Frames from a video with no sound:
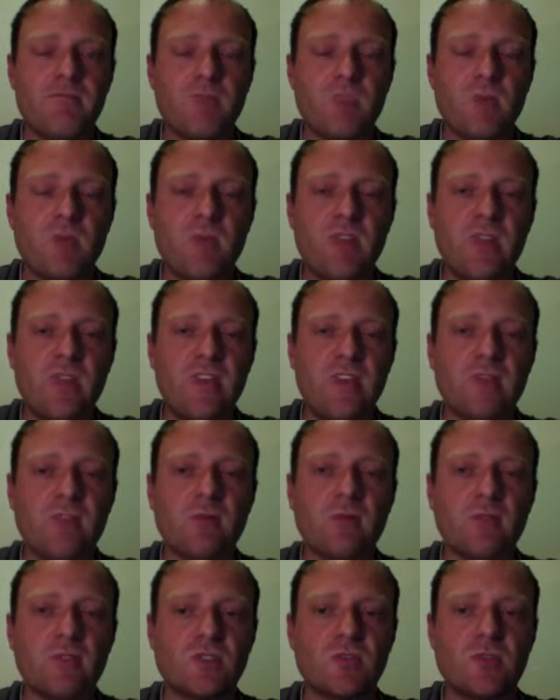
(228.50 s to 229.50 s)

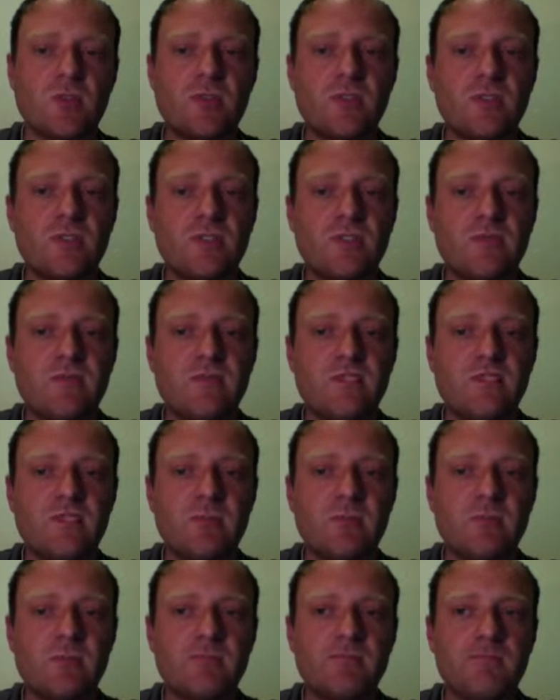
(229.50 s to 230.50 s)
launch screen was
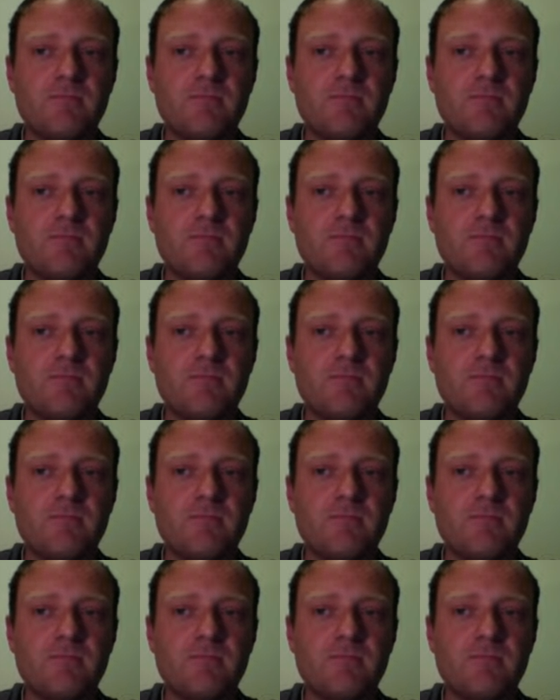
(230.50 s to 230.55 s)
visible.